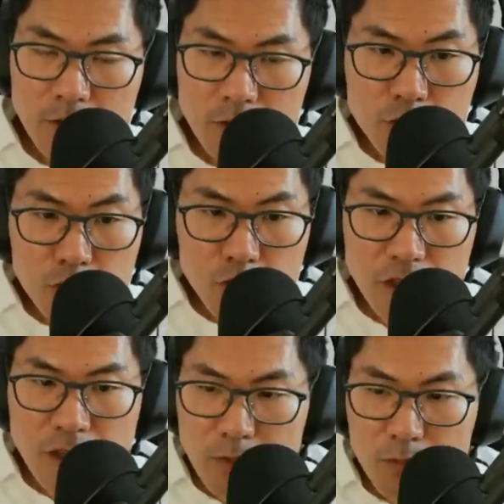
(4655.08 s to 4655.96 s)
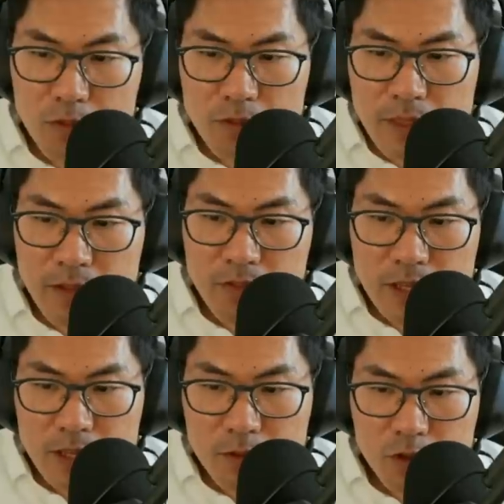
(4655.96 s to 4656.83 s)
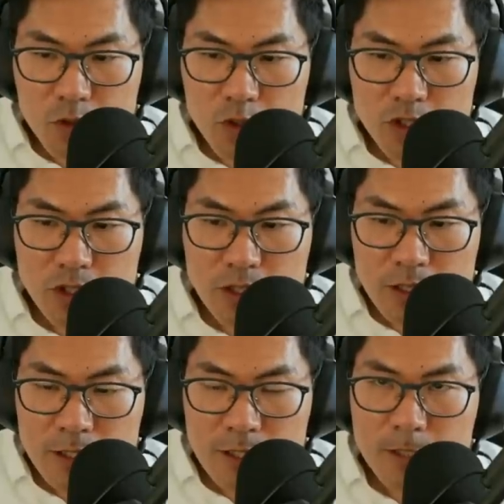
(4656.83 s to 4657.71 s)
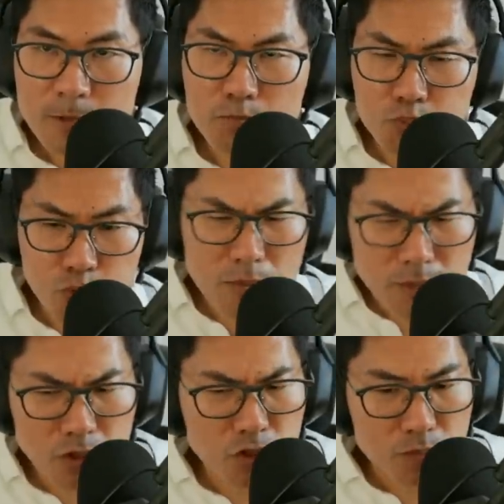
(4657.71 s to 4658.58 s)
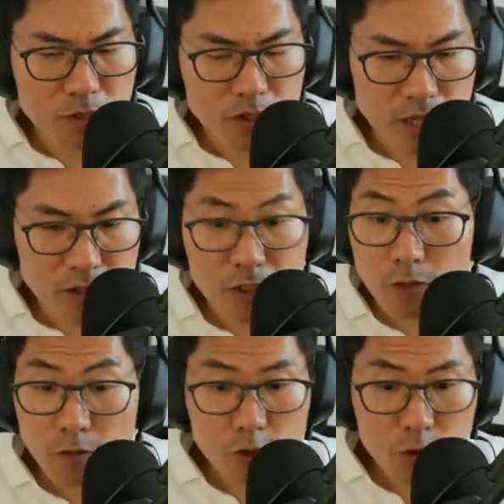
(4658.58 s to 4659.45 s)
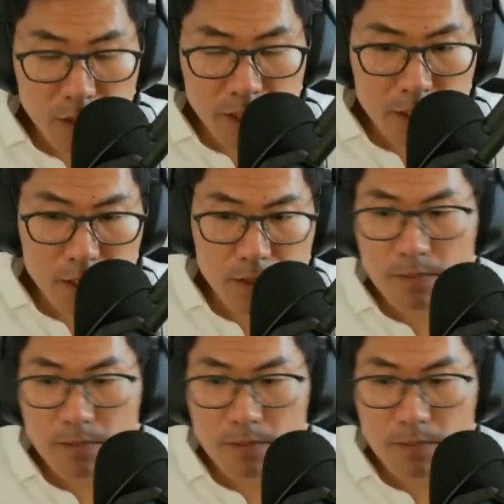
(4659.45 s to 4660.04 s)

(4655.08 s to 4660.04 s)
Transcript: do you think that the question's premise should be challenged in the first place?